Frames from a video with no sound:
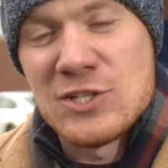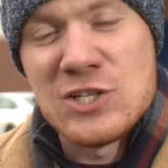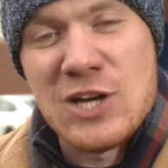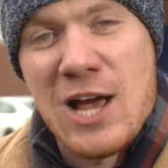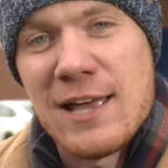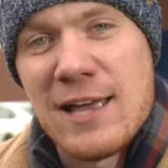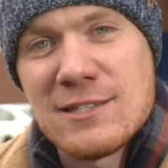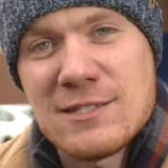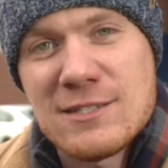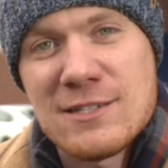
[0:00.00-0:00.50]

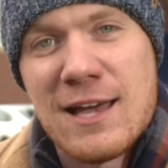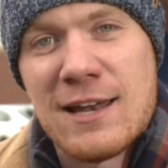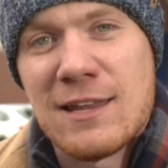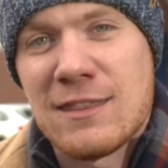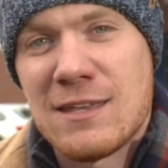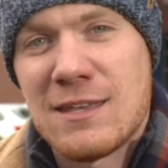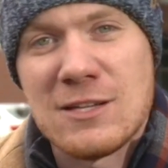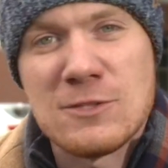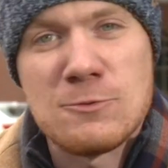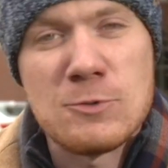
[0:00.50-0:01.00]
Giants side of
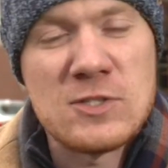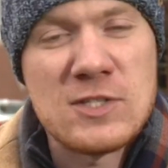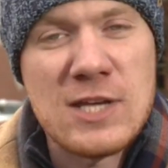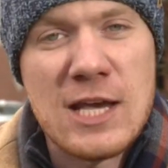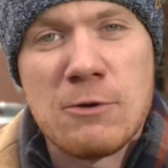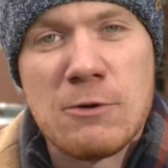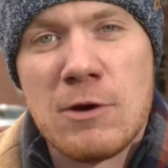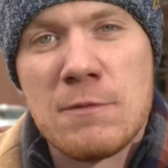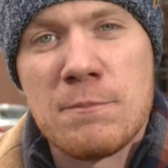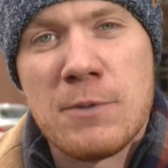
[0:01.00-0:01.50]
things with
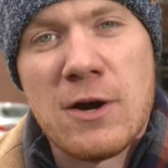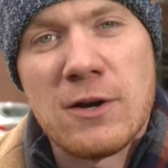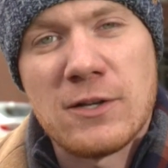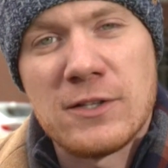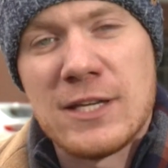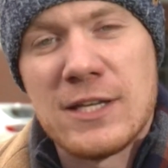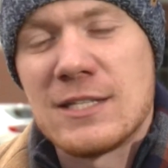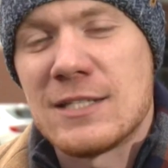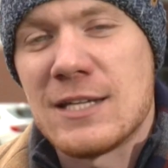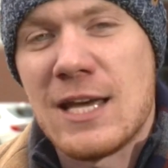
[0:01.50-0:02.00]
Saquon Barkley and